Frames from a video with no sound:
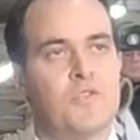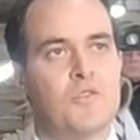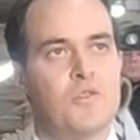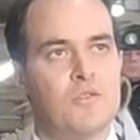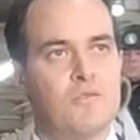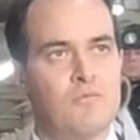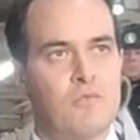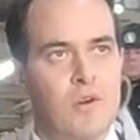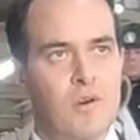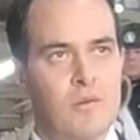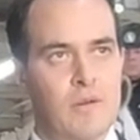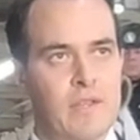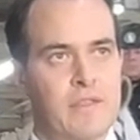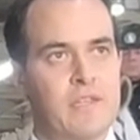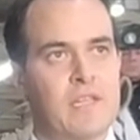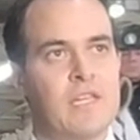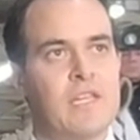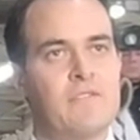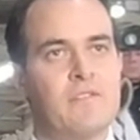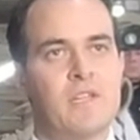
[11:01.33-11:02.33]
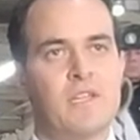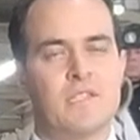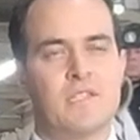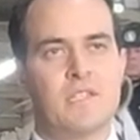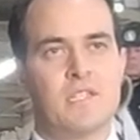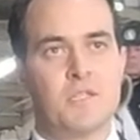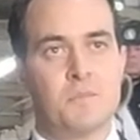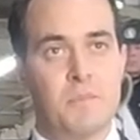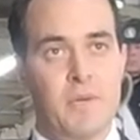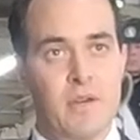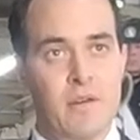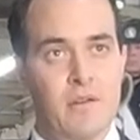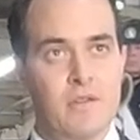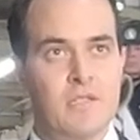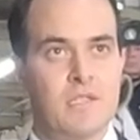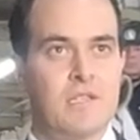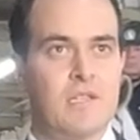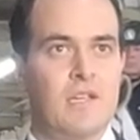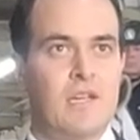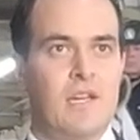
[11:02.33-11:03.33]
new role. I think given his experience,